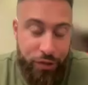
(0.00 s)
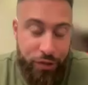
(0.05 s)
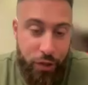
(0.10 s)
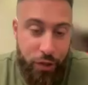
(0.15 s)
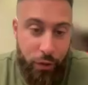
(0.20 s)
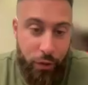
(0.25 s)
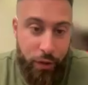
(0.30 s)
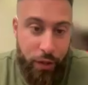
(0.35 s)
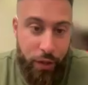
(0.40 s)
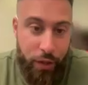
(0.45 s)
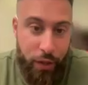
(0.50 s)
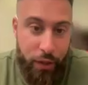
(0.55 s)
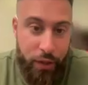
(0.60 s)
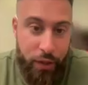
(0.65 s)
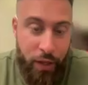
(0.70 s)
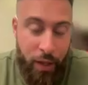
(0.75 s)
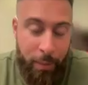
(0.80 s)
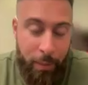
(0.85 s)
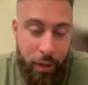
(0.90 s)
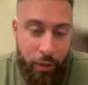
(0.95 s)
Syria,
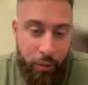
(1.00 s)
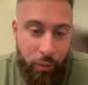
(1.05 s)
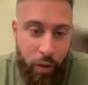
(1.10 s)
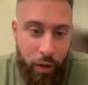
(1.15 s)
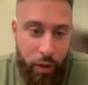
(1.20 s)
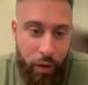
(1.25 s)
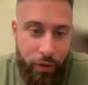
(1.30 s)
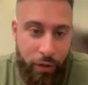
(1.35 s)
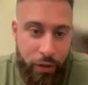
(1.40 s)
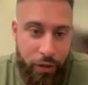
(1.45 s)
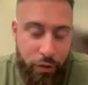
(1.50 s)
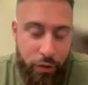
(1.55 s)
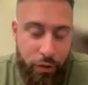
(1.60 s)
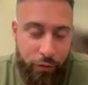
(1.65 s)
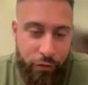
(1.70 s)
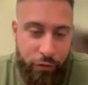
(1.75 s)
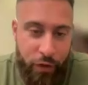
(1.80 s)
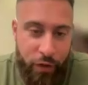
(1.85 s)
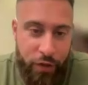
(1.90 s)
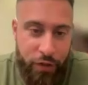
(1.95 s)
Yemen? Why are they so
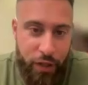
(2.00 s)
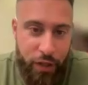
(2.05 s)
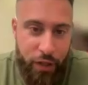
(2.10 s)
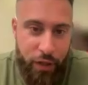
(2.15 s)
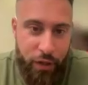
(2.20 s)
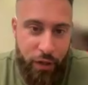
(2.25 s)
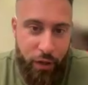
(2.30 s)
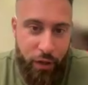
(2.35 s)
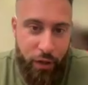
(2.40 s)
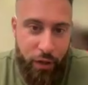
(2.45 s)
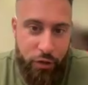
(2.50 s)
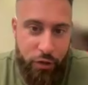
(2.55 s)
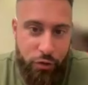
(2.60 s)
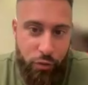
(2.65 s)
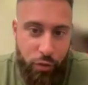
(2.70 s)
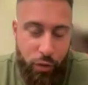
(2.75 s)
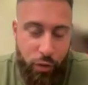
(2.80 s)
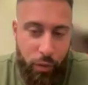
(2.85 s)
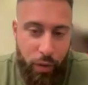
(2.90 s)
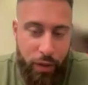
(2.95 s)
fixated on Israel?